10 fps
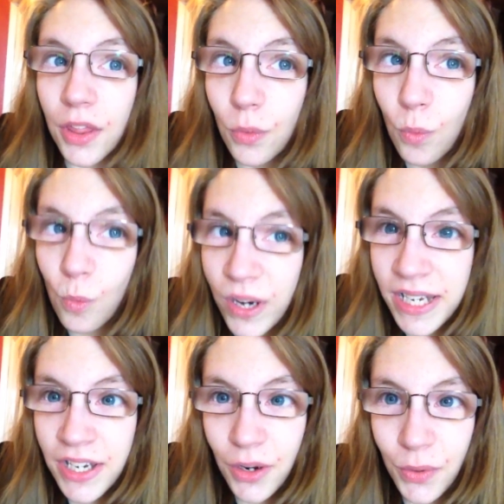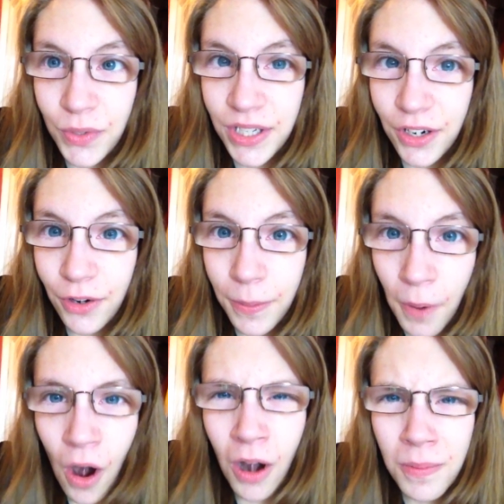the windows in her
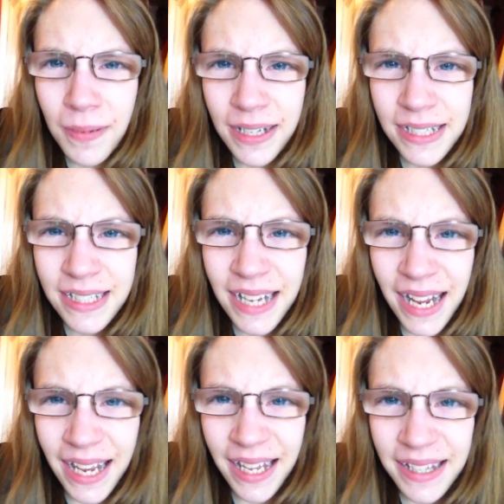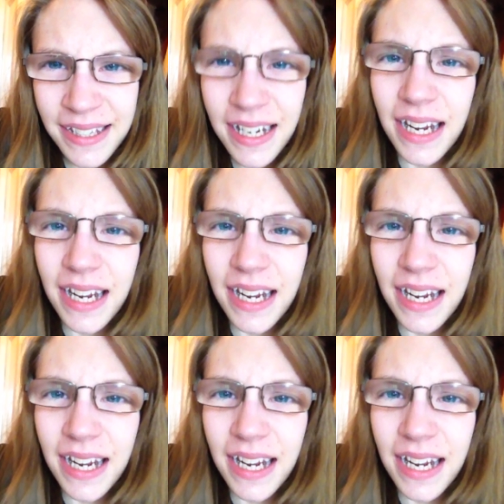apartment, and